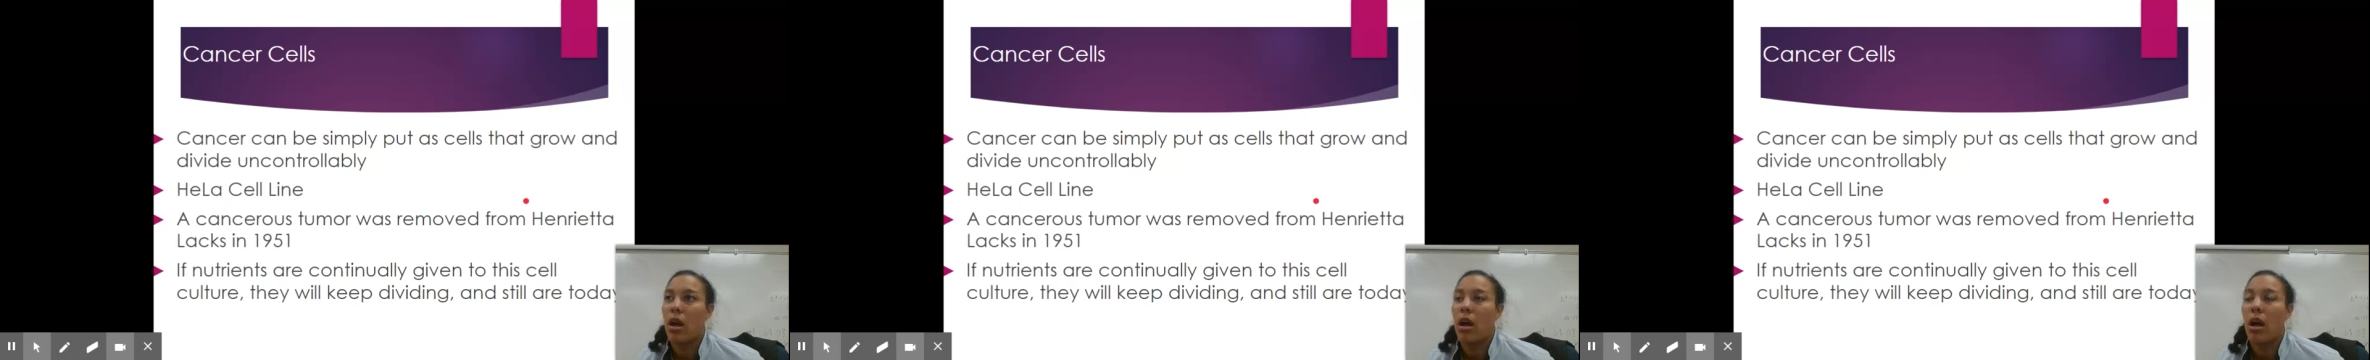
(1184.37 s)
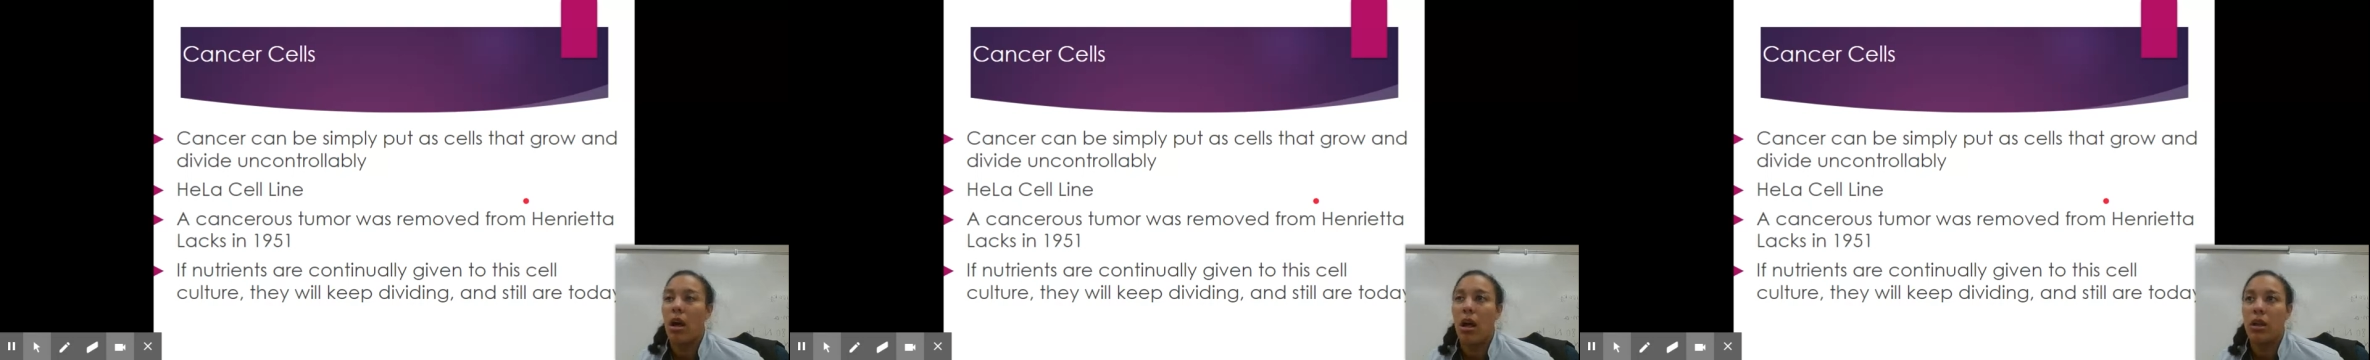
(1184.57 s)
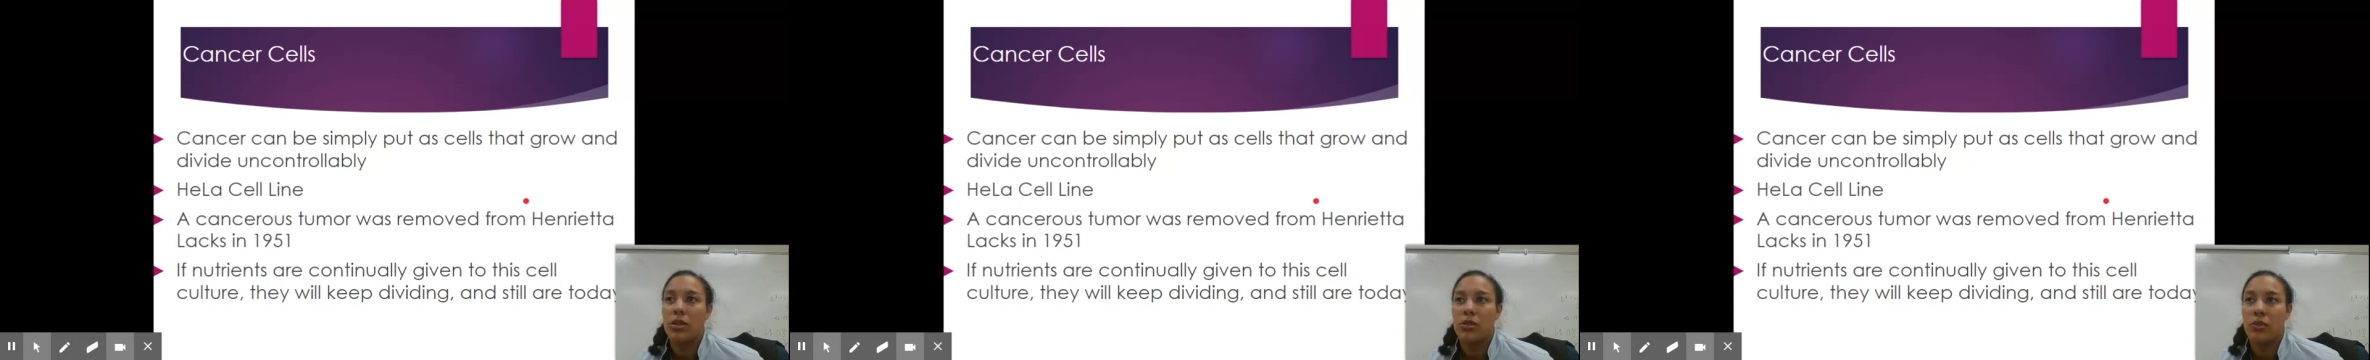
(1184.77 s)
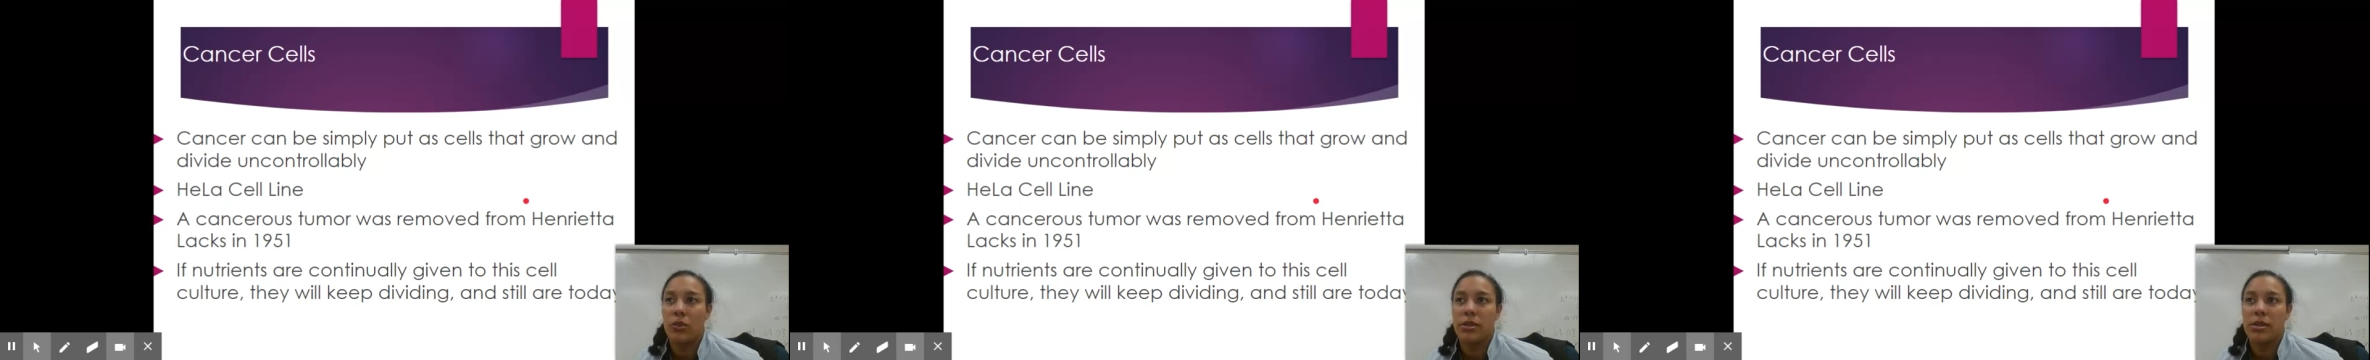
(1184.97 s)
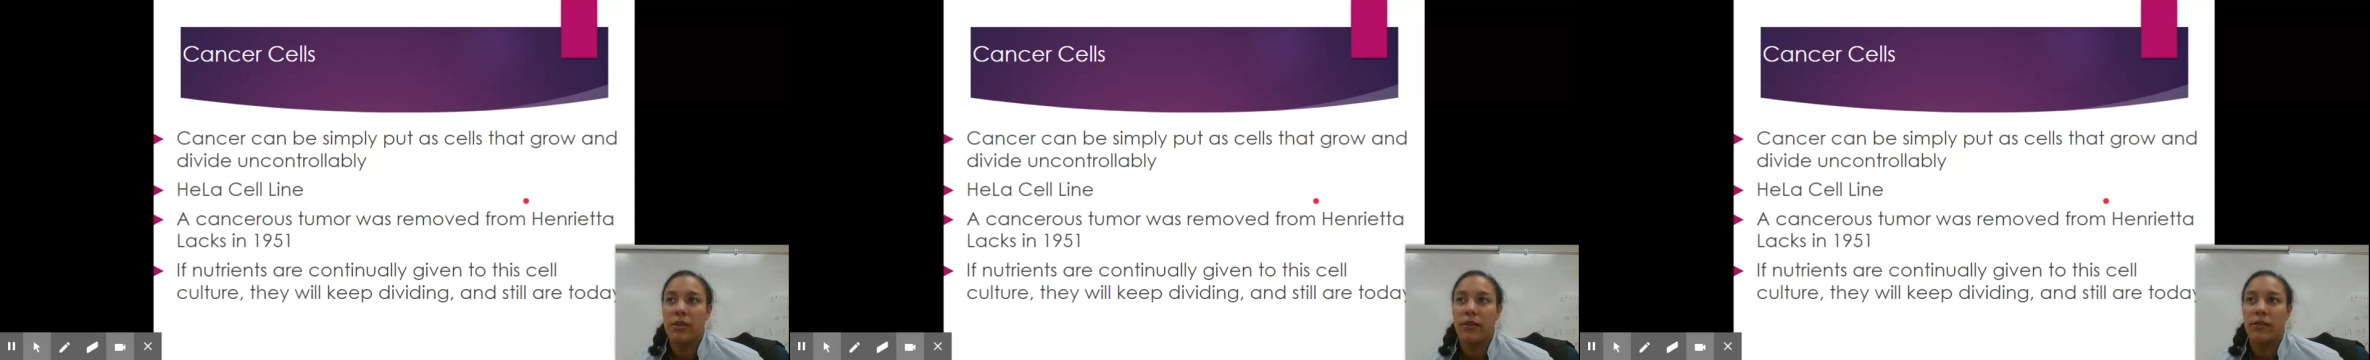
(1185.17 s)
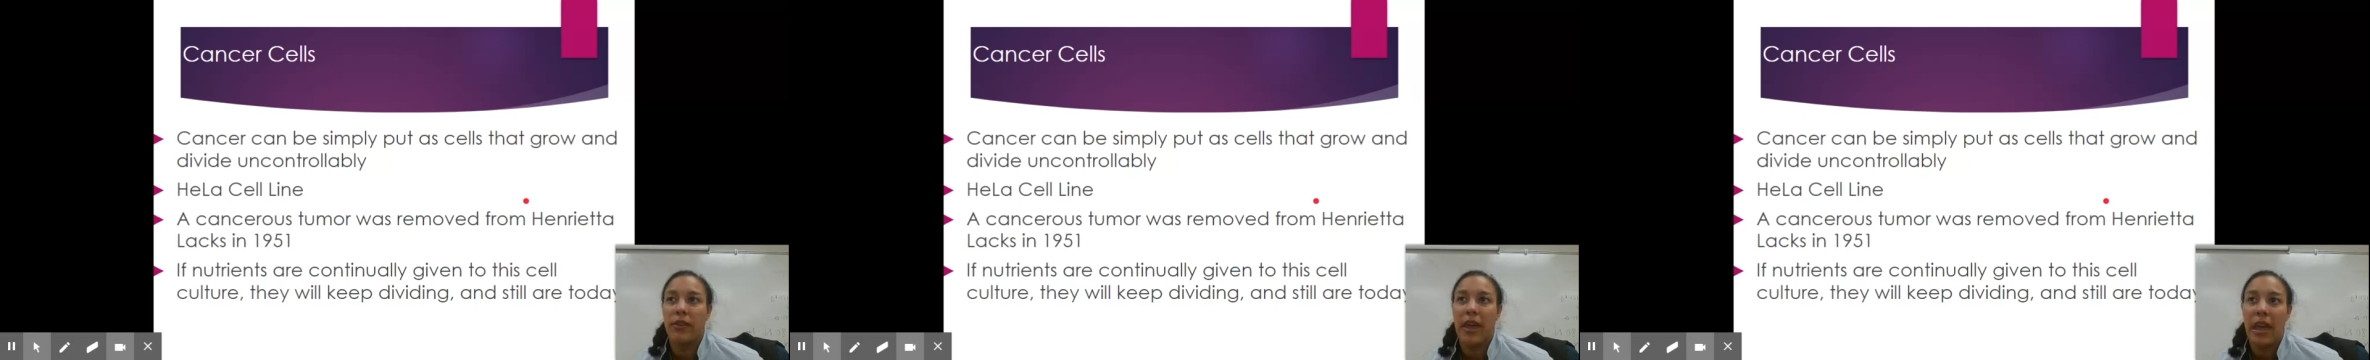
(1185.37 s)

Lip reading: all sorts of